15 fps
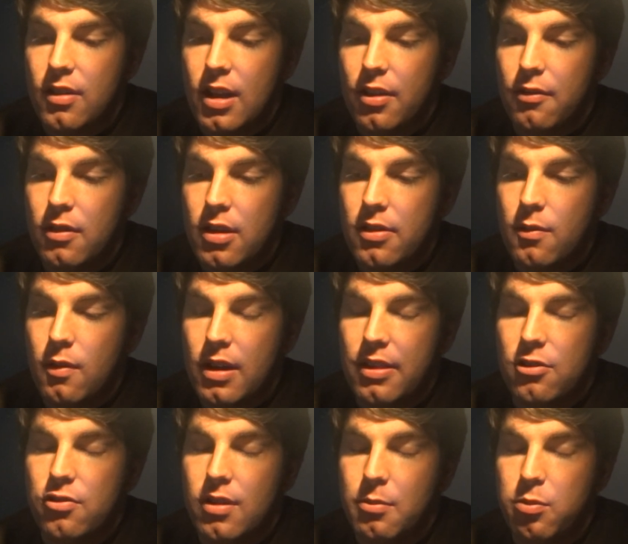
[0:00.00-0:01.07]
Now the reason why the
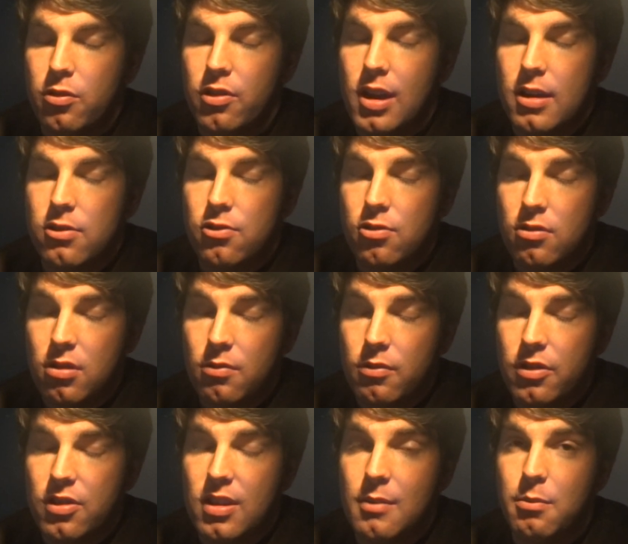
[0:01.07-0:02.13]
trip was cut short
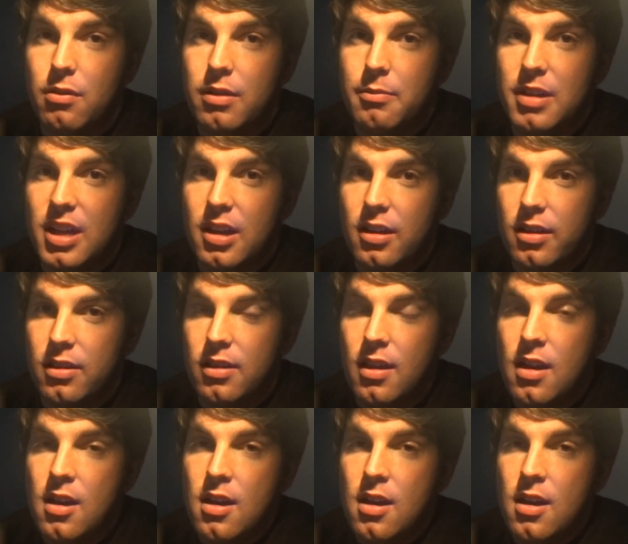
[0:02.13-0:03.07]
was simply because